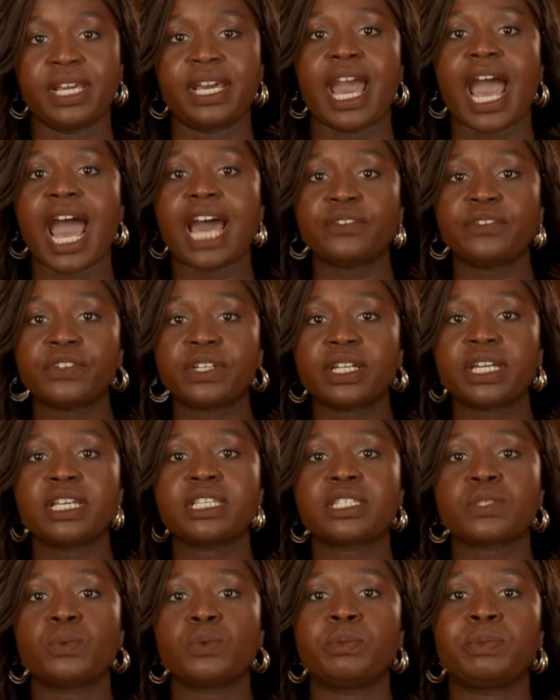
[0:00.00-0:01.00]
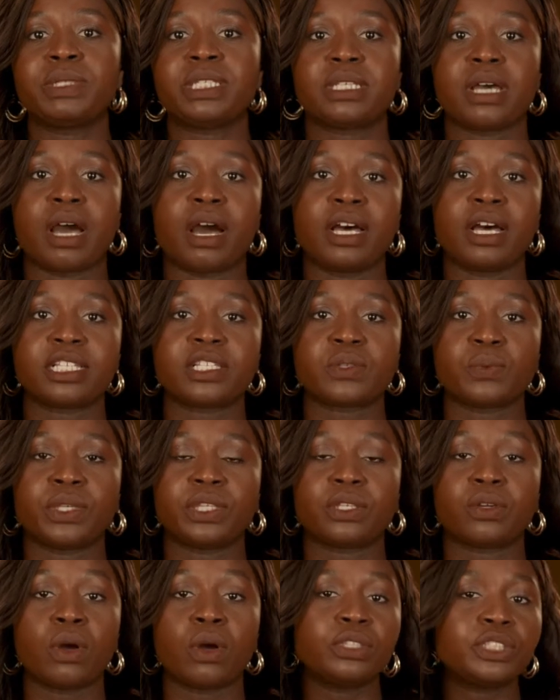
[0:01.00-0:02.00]
Advocates will be tasked
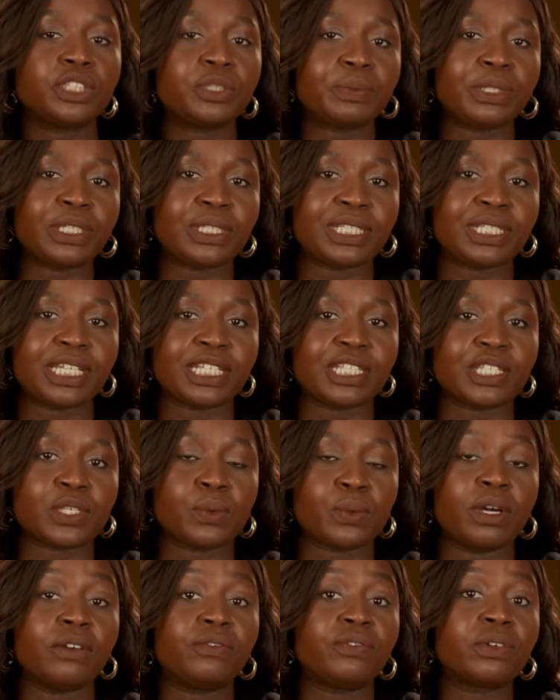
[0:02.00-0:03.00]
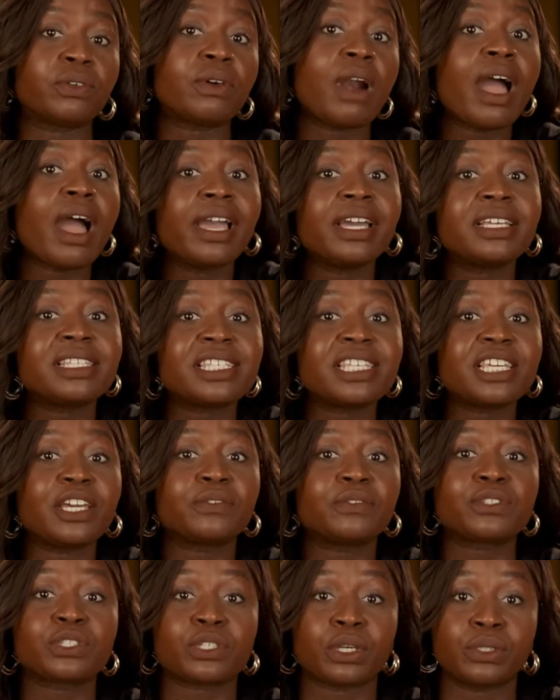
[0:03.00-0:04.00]
with contributing to a variety of
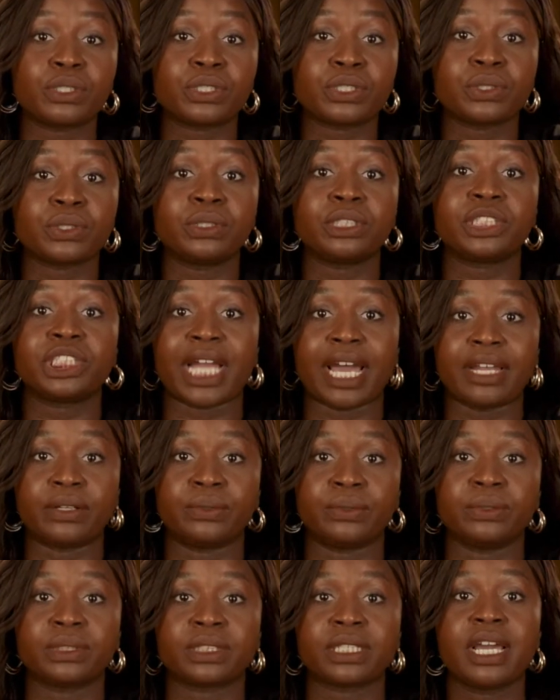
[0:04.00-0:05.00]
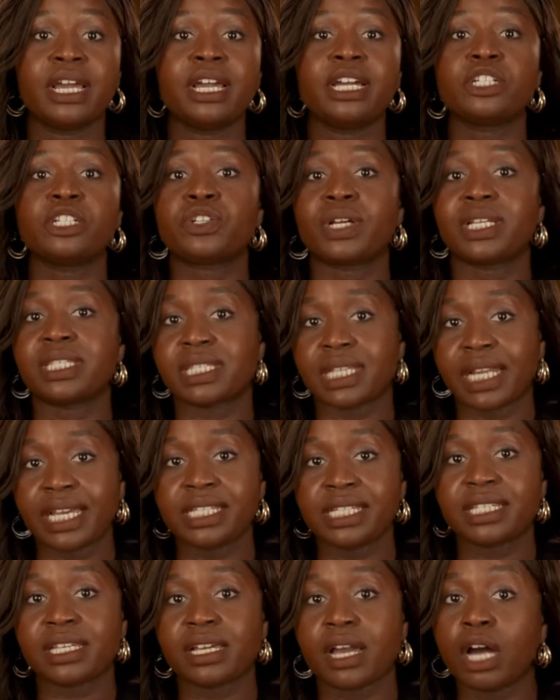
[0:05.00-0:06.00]
social channels,
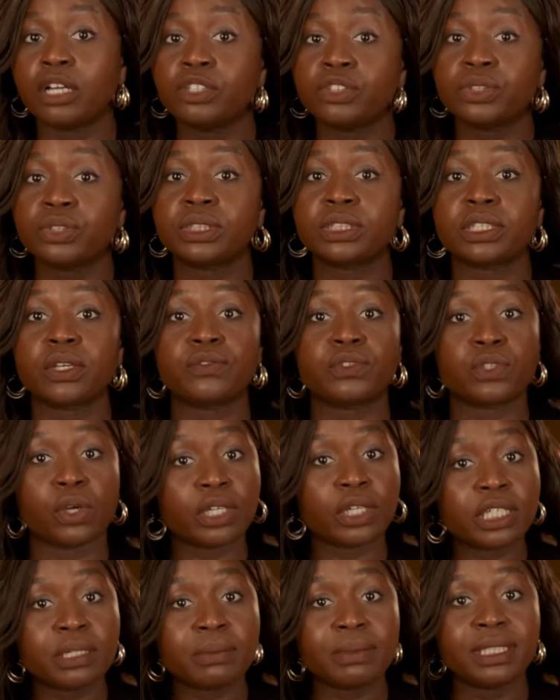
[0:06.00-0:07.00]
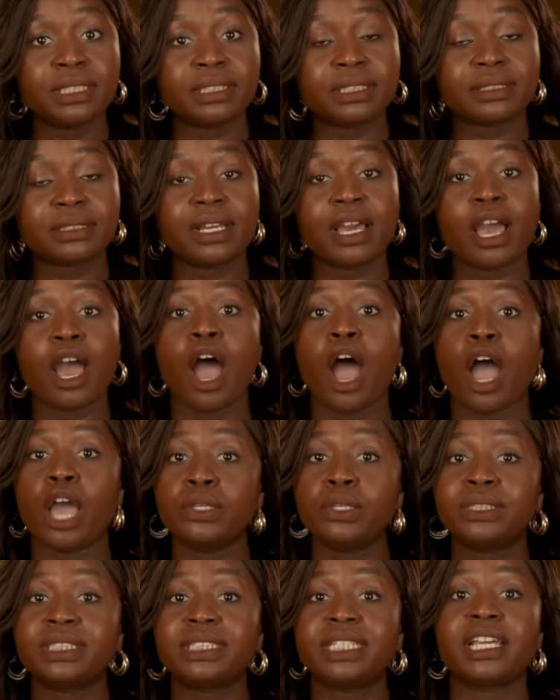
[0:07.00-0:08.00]
translating hundreds of documents,
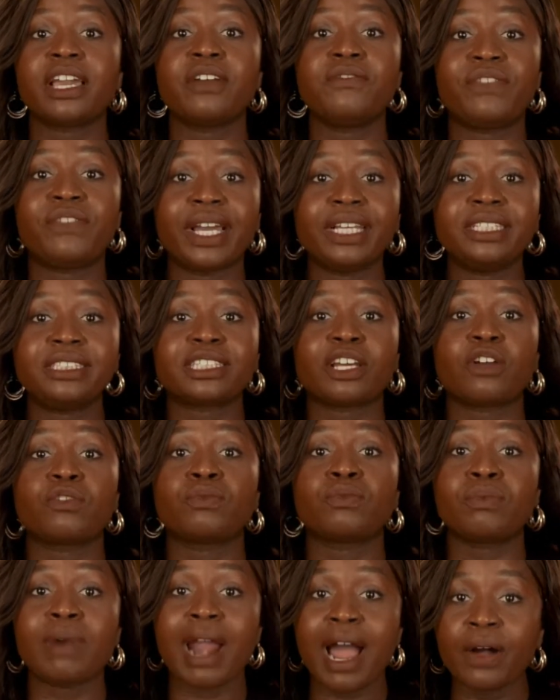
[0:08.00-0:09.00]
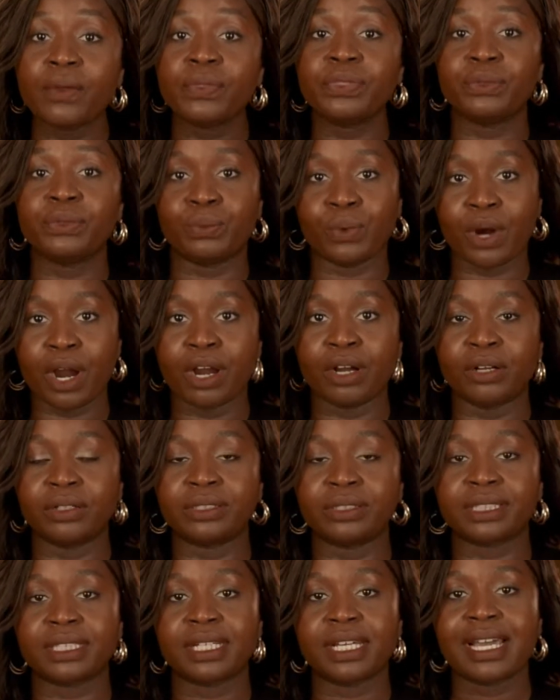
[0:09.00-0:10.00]
hosting events around the
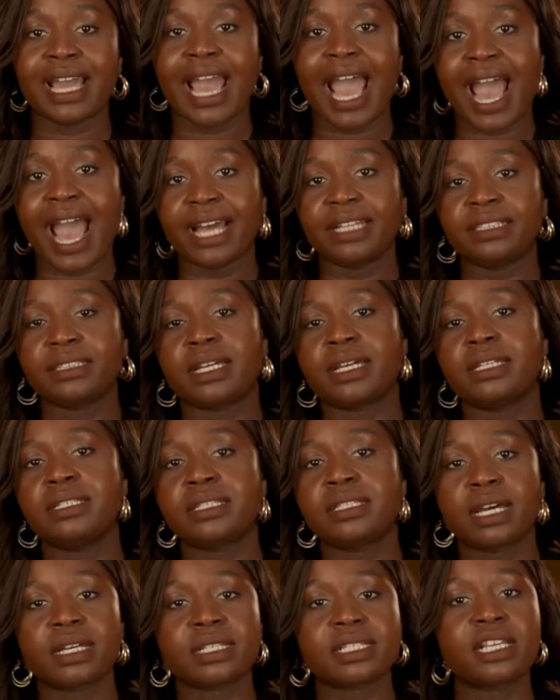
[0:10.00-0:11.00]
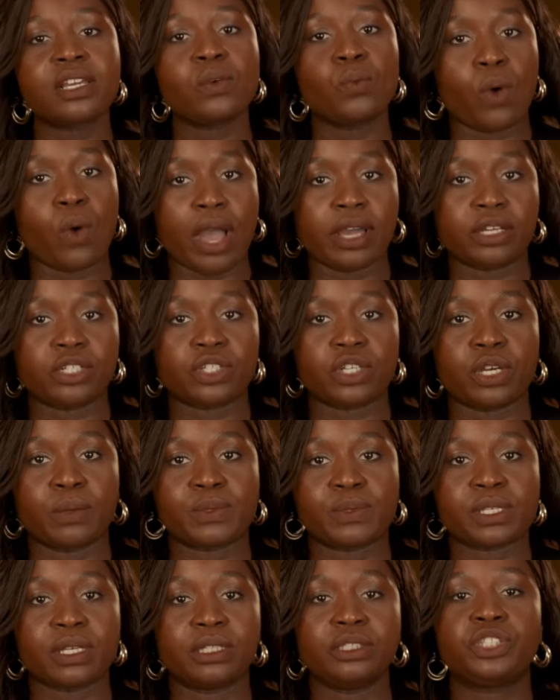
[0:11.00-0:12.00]
world, and conducting
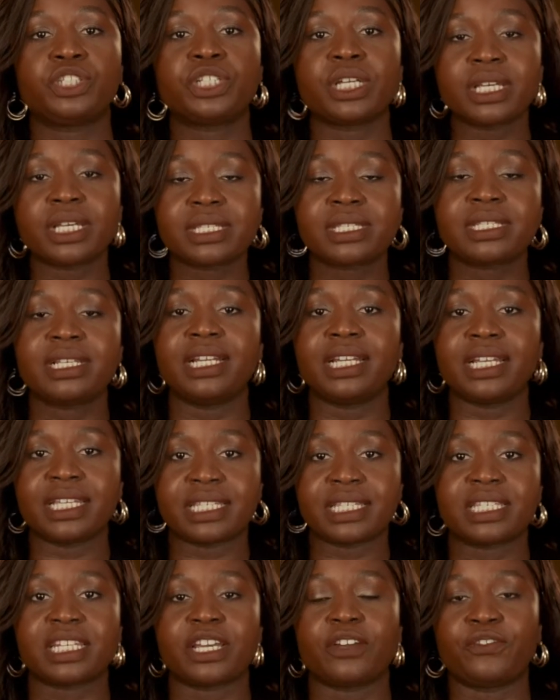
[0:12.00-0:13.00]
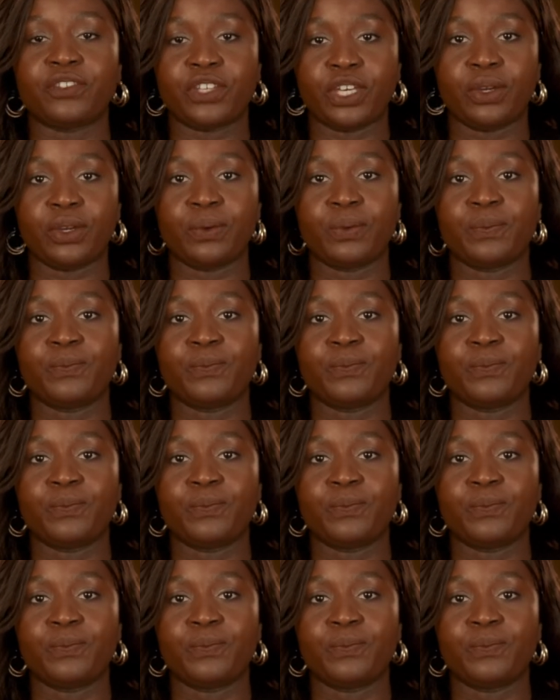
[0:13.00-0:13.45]
workshops, just to list a few.